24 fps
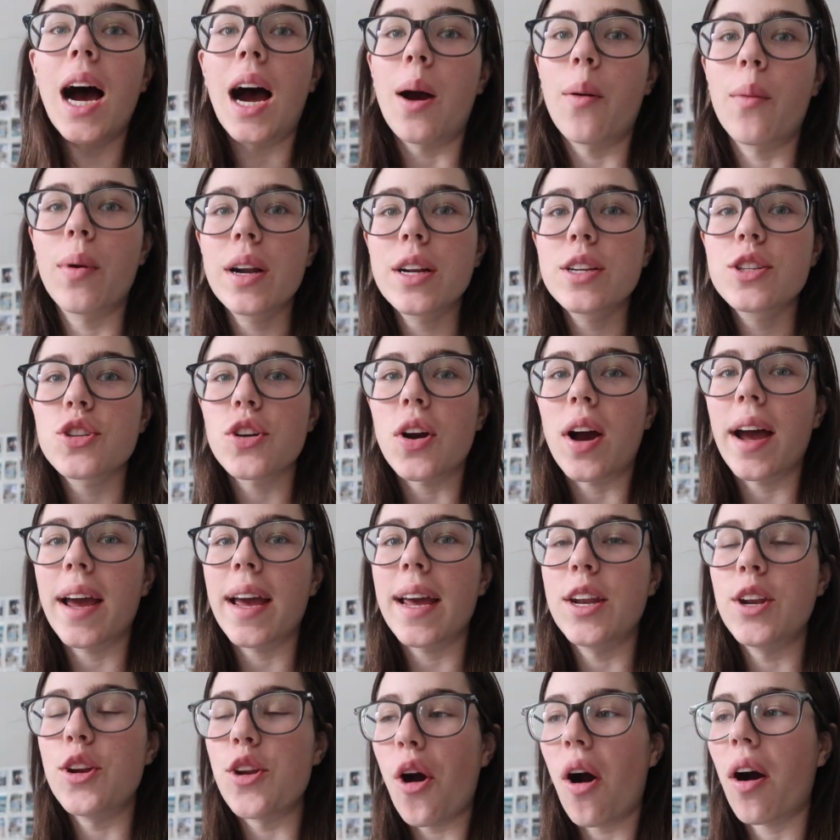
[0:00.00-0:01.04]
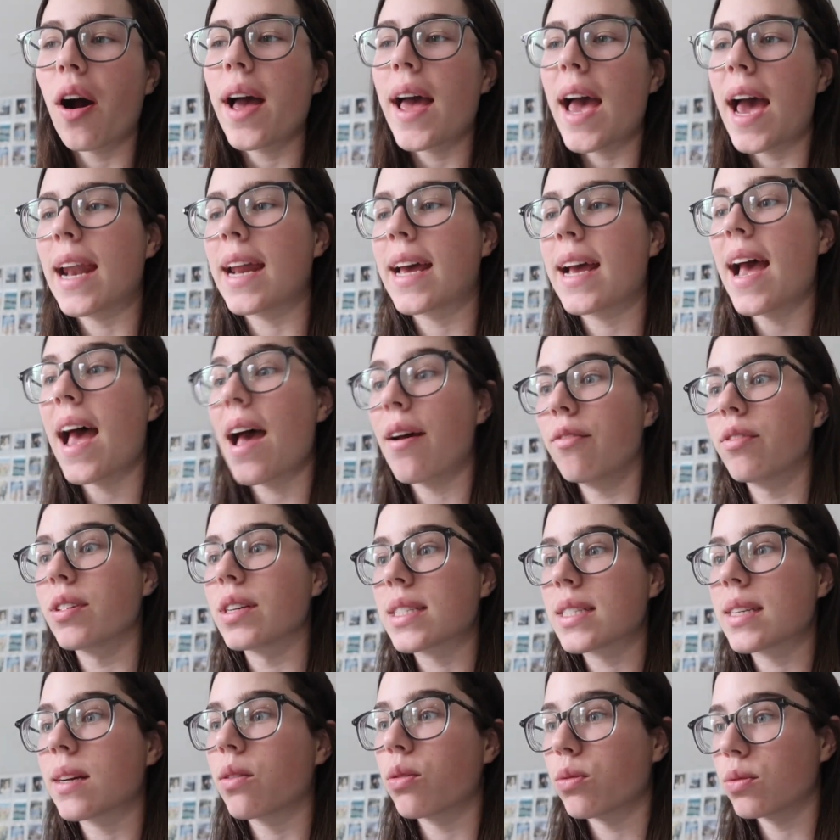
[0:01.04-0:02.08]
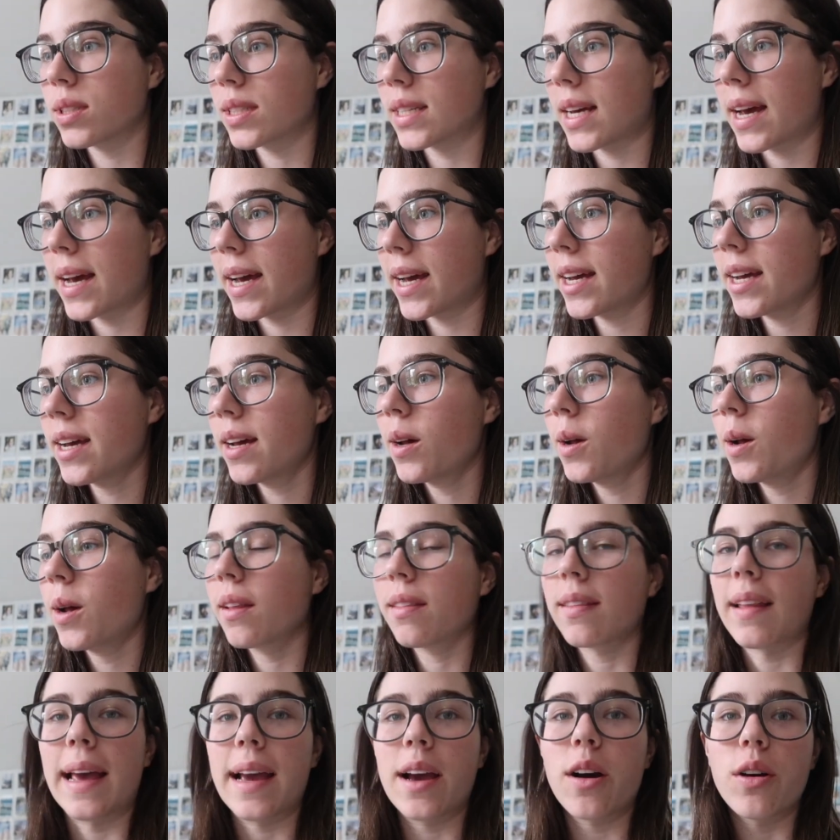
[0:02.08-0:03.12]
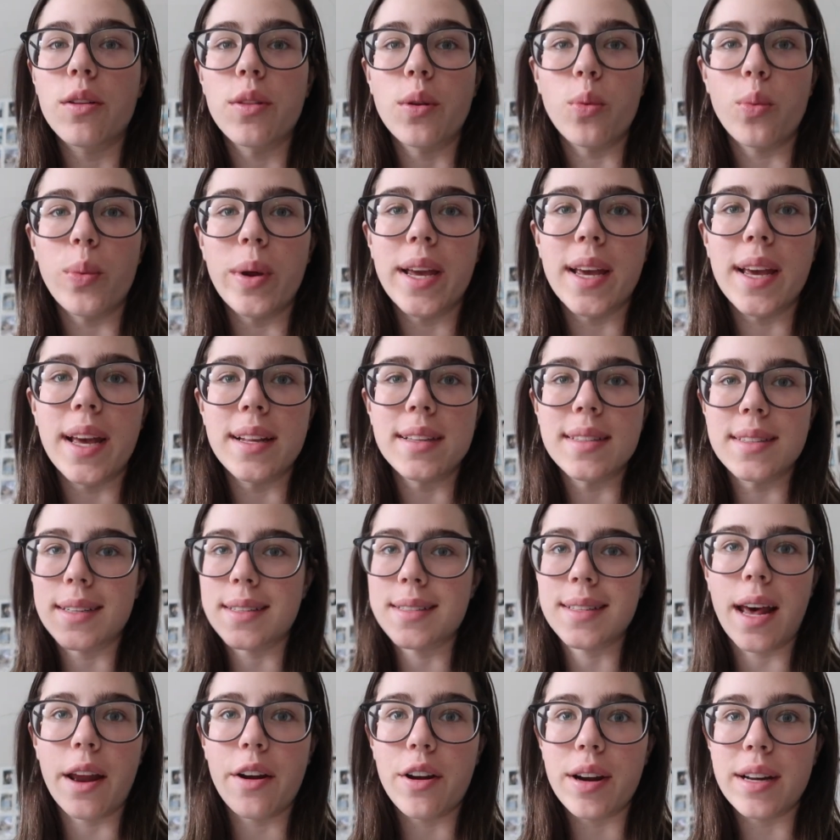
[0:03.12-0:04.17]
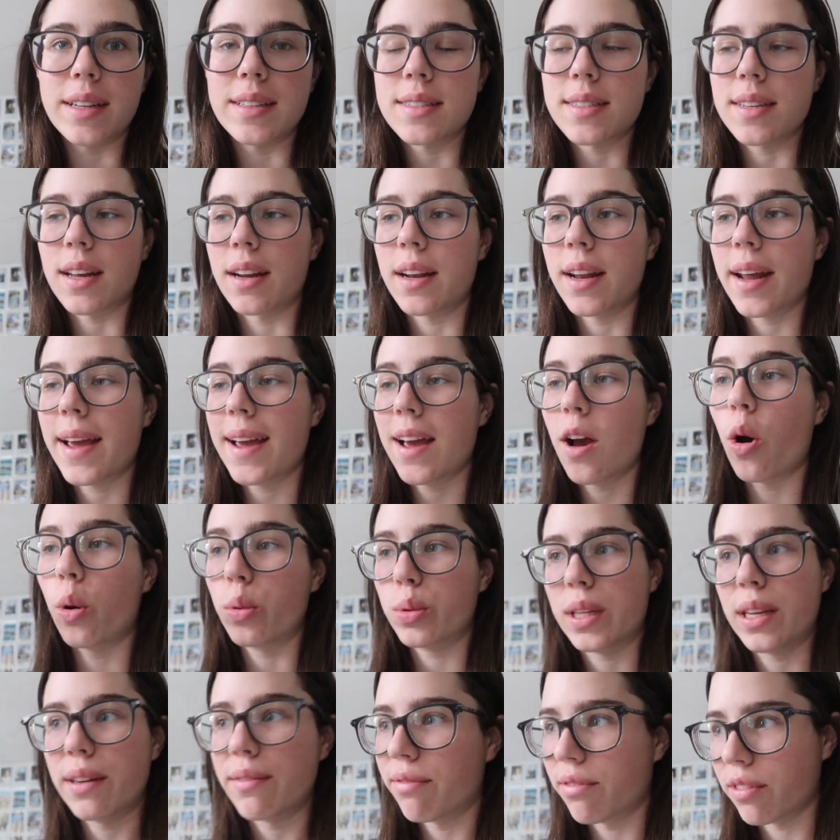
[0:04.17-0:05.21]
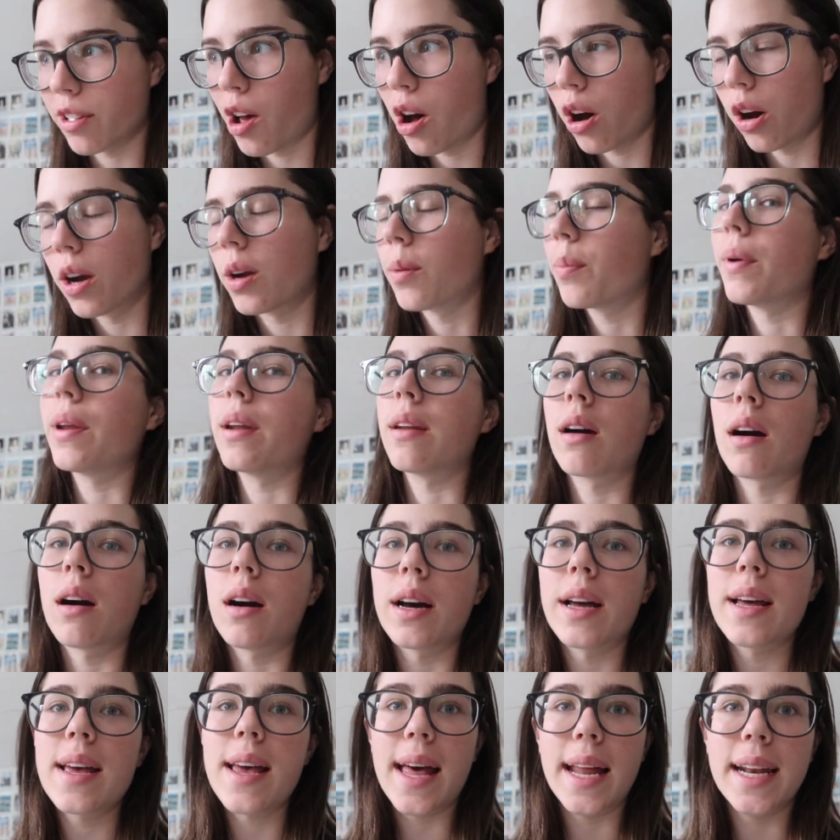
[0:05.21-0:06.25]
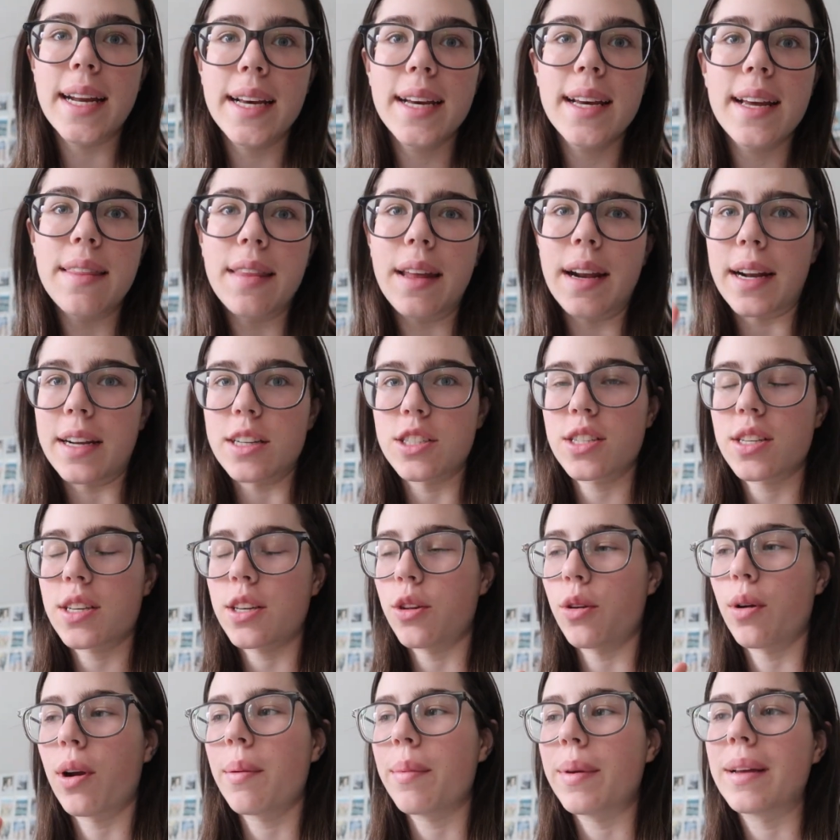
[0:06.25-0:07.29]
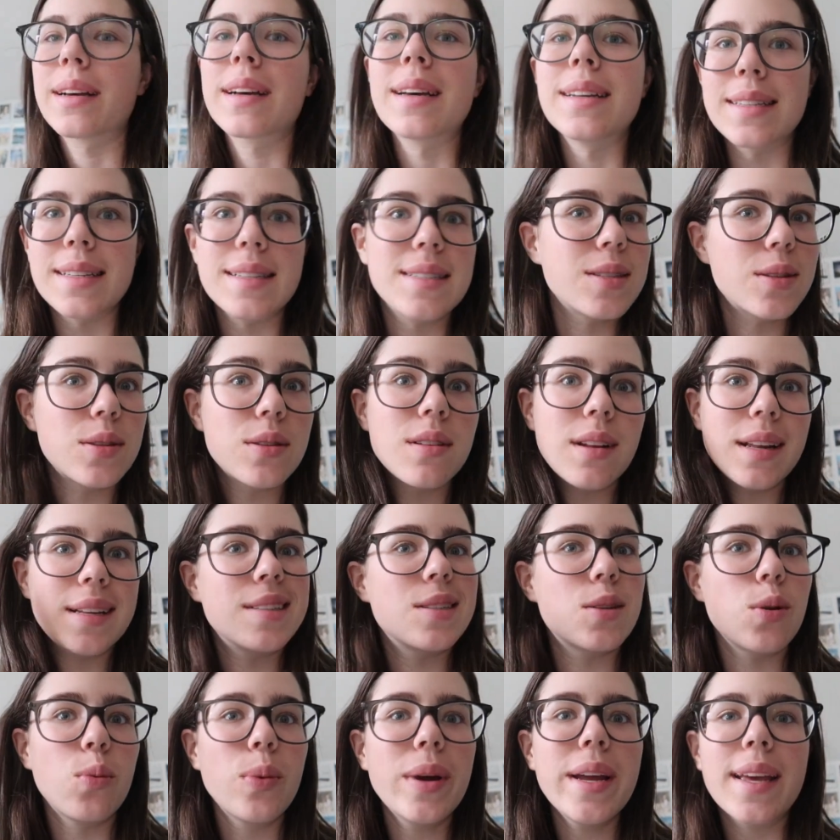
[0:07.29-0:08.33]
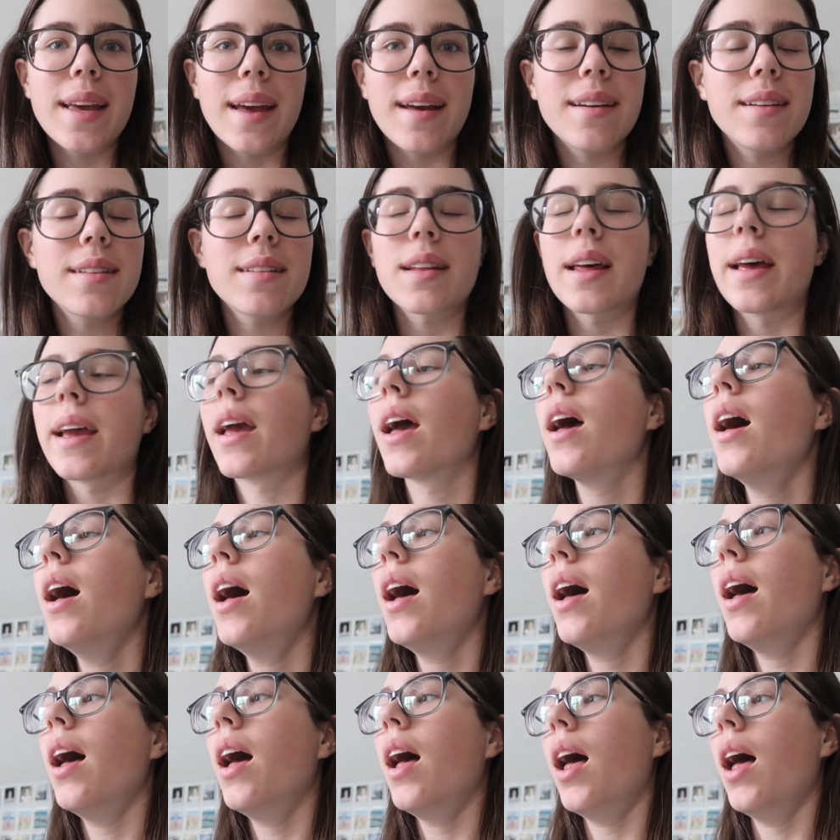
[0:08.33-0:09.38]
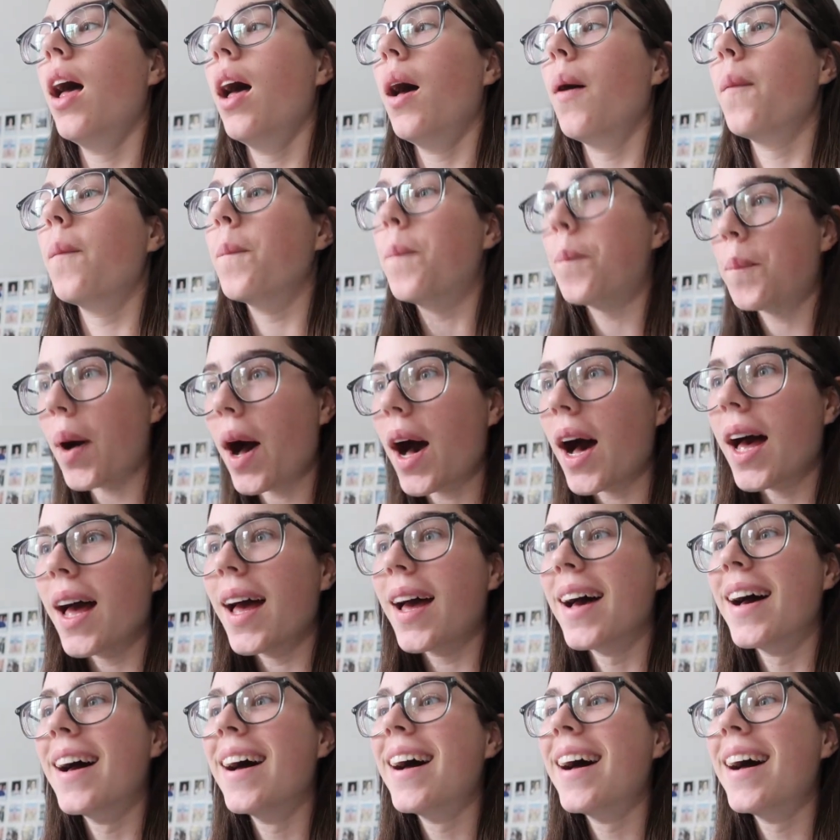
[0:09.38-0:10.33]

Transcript: I want to try and not edit every single day. Like on the weekends, like Saturday and Sunday, only vlog but not edit. And then I just, you know what I mean? Because it's, it's the weekend. Like, but